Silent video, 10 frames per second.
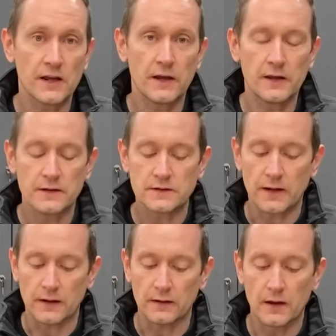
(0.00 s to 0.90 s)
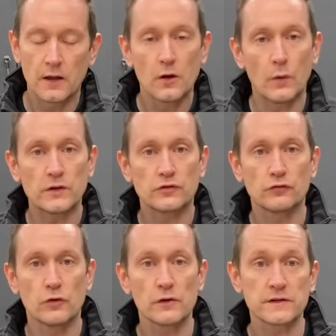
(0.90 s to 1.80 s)
a heat sink which
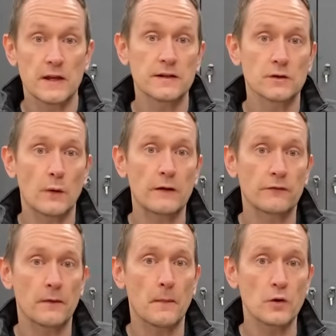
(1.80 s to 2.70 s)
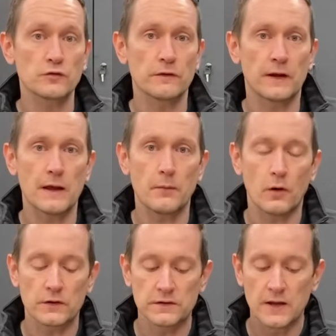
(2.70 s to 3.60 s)
draws heat away from the motor and
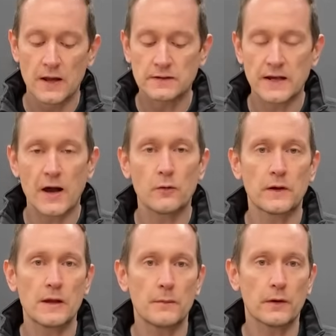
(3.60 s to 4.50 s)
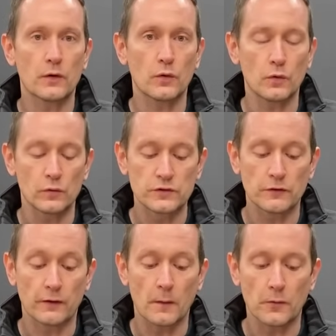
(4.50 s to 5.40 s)
gearbox to help keep it cool
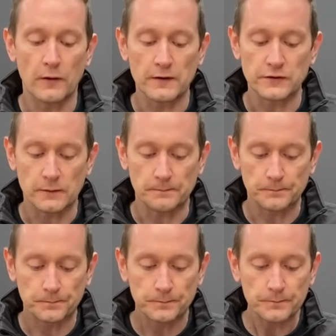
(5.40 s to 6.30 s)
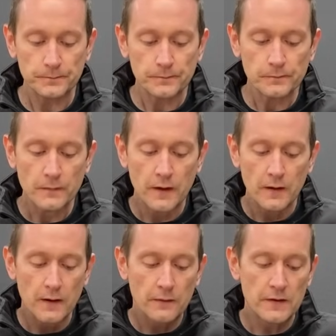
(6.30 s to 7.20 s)
during operation.
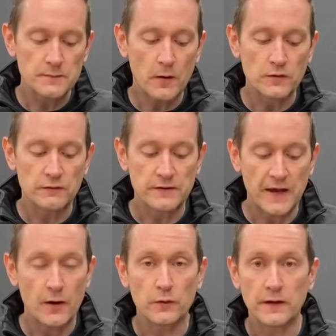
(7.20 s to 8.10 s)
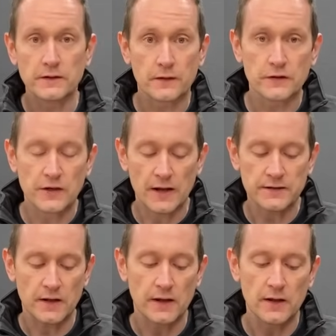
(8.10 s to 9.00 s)
This motor is held into the
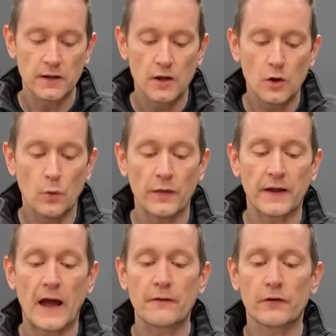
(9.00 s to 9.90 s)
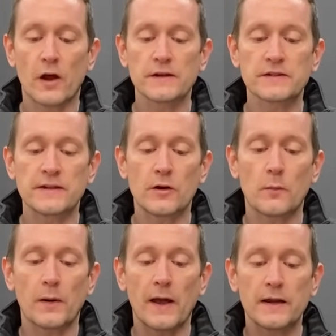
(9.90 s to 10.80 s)
chassis with a galvanised steel
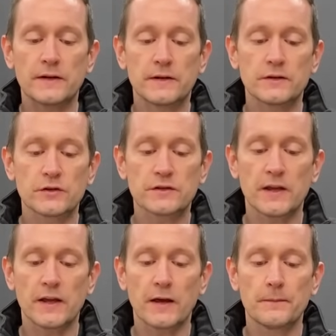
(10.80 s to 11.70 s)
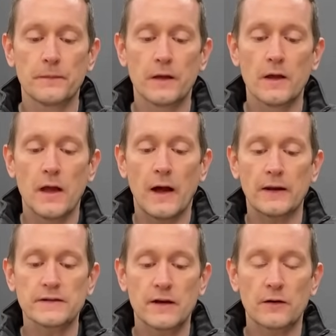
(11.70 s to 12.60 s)
plate just here,
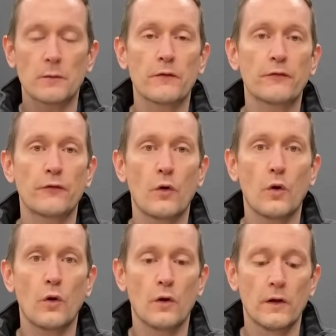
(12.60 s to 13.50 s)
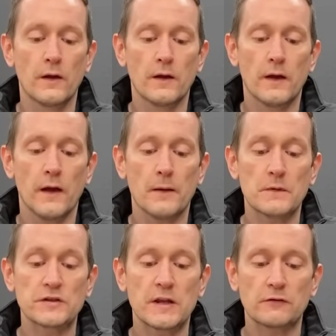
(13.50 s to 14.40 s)
and it's held in with 4
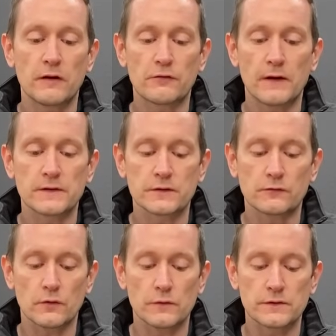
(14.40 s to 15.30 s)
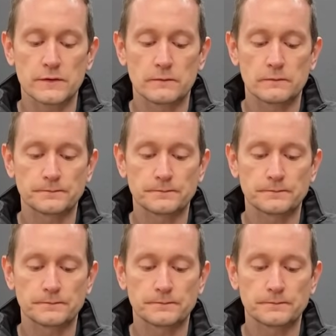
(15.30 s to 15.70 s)
machinery thread screws.